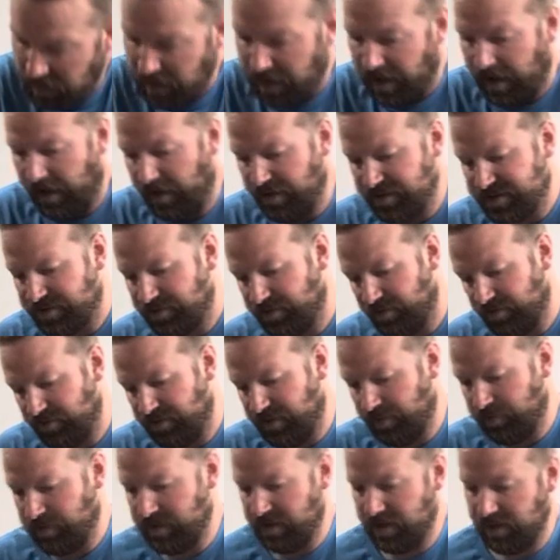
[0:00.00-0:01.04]
I also don't
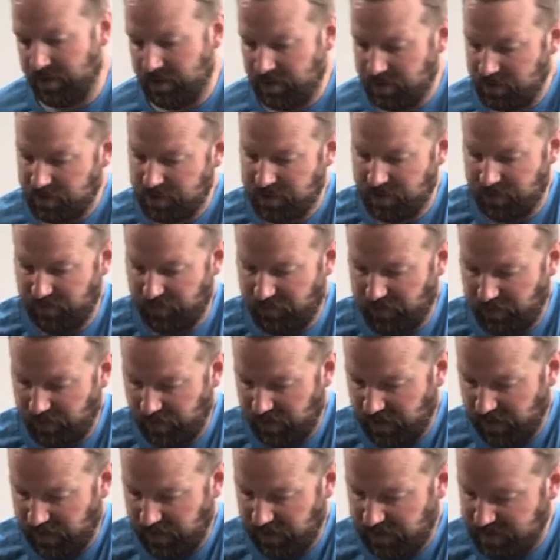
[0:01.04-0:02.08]
think we should
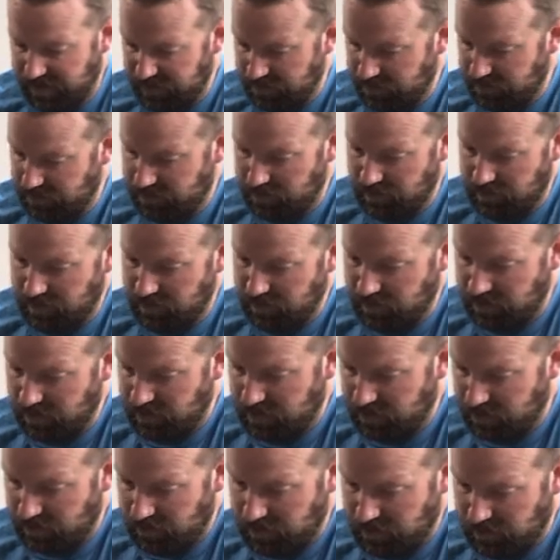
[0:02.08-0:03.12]
forget
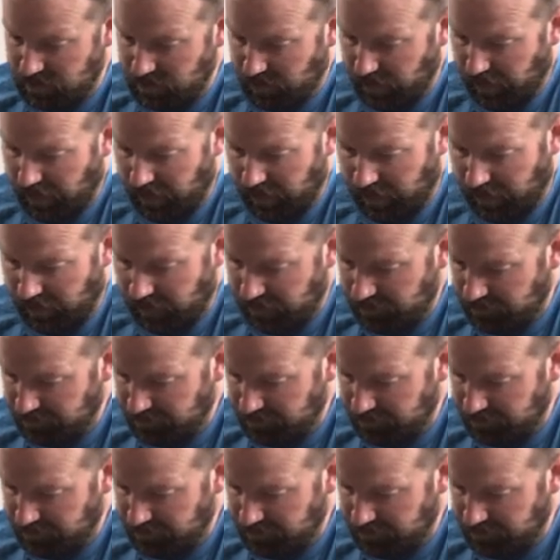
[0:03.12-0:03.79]
hang